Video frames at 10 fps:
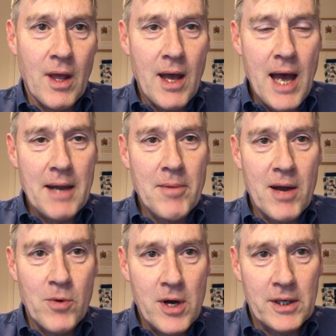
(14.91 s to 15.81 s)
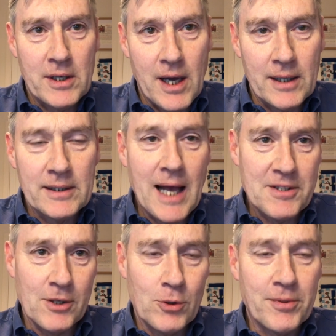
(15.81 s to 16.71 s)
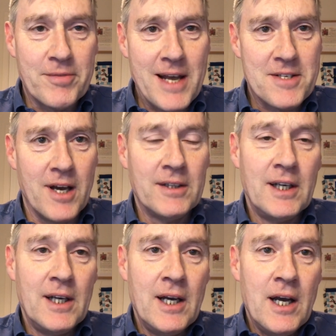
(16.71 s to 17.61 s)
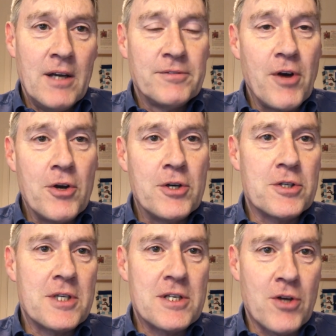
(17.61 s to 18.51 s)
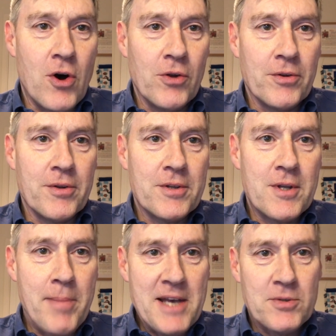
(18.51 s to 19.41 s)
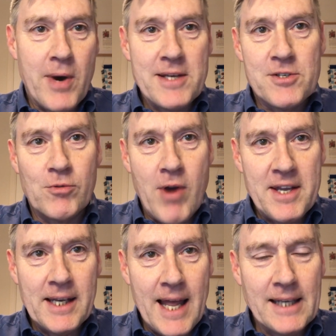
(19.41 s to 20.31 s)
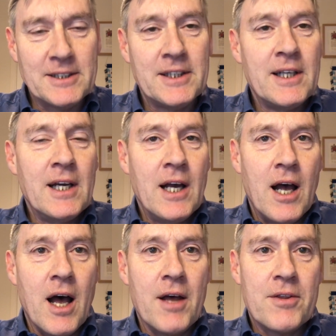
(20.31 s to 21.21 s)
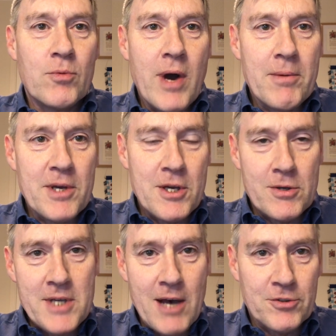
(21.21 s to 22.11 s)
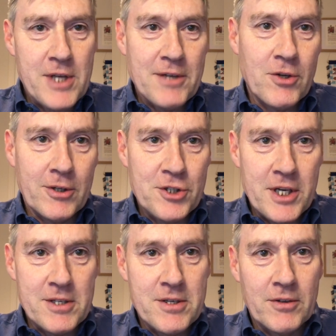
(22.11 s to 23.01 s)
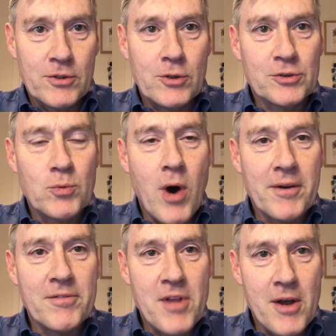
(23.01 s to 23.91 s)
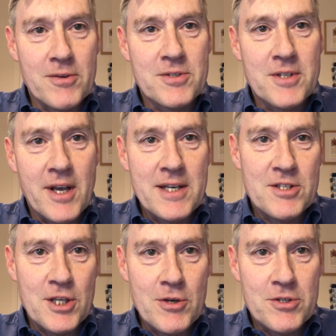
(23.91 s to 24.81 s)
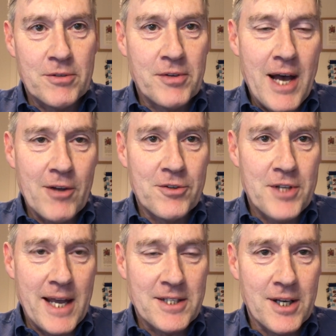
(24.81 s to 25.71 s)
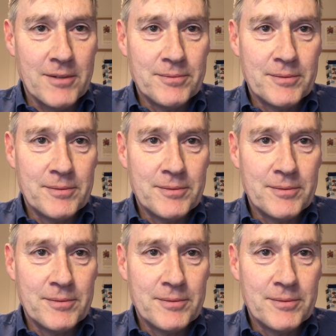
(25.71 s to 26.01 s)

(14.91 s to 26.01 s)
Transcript: And my work as a law professor focuses on the best ways to regulate the way we use health technologies, and of course one of those is the use of health data.